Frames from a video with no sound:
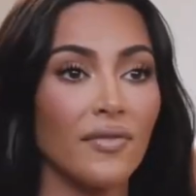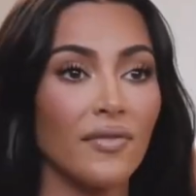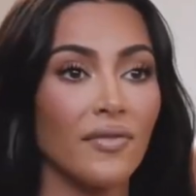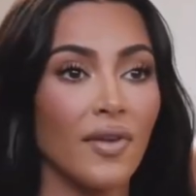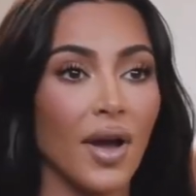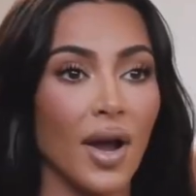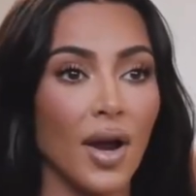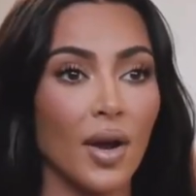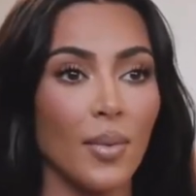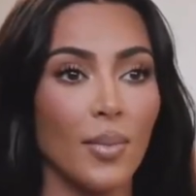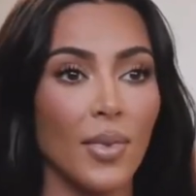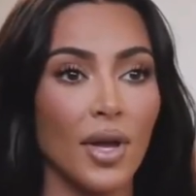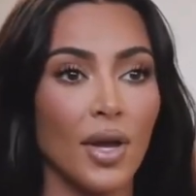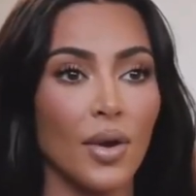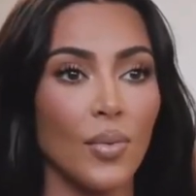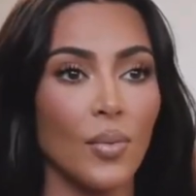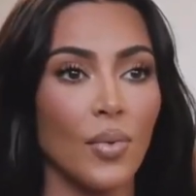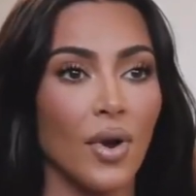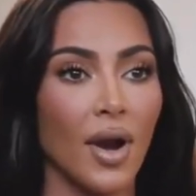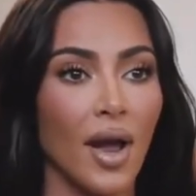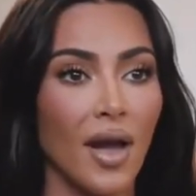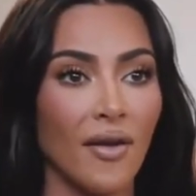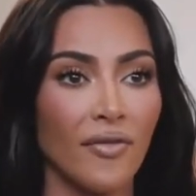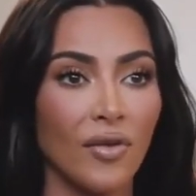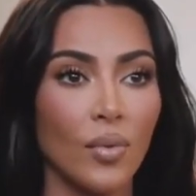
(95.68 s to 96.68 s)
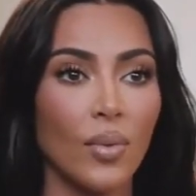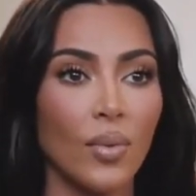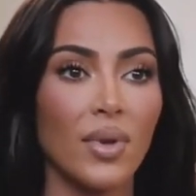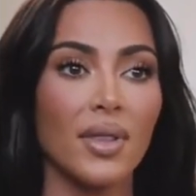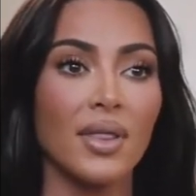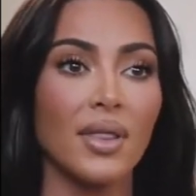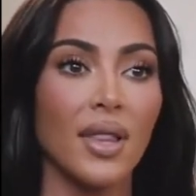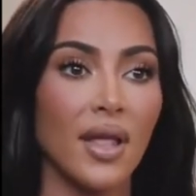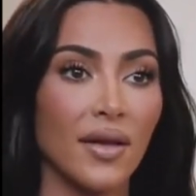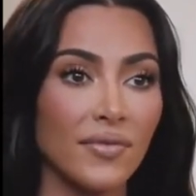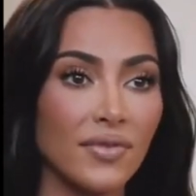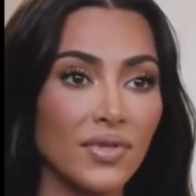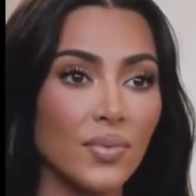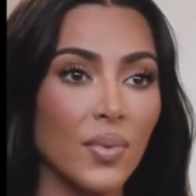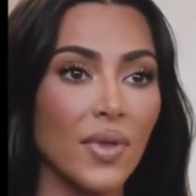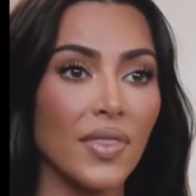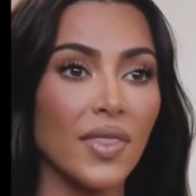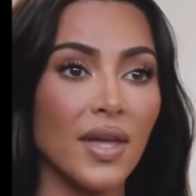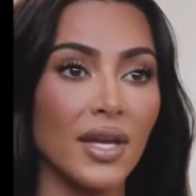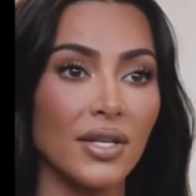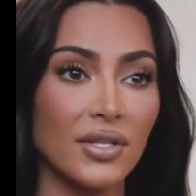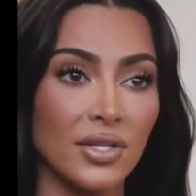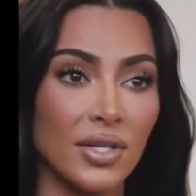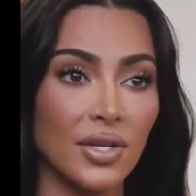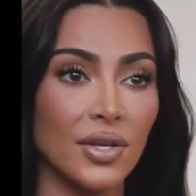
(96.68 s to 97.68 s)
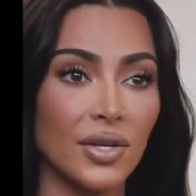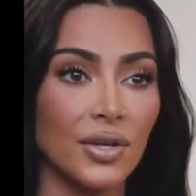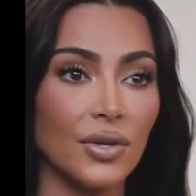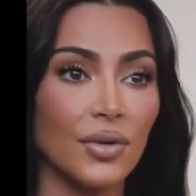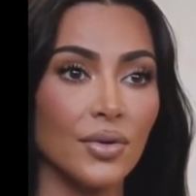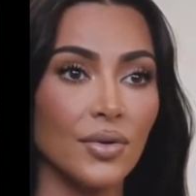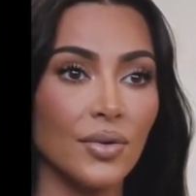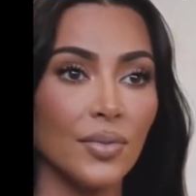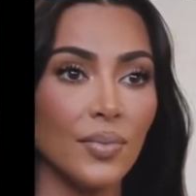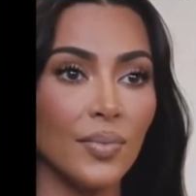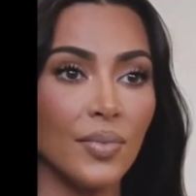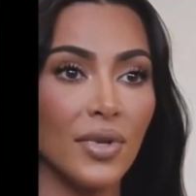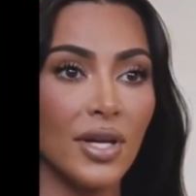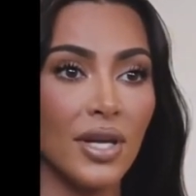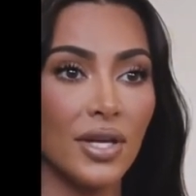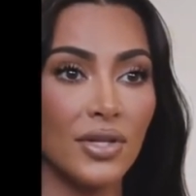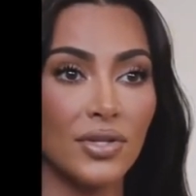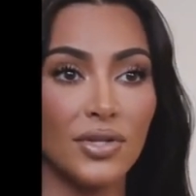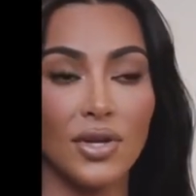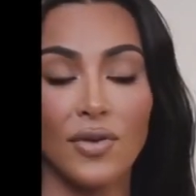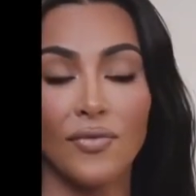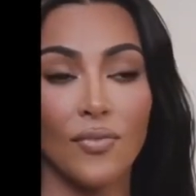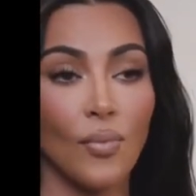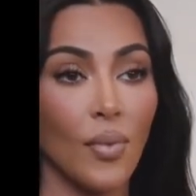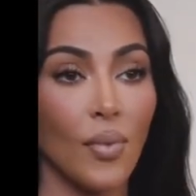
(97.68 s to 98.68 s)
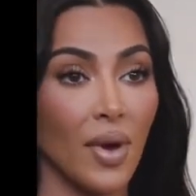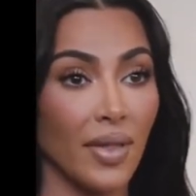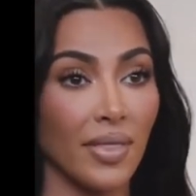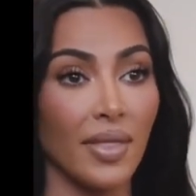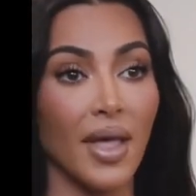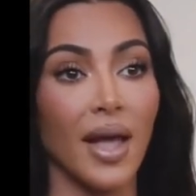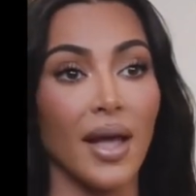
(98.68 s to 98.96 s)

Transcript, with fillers: environment where everyone loves what they do because you have one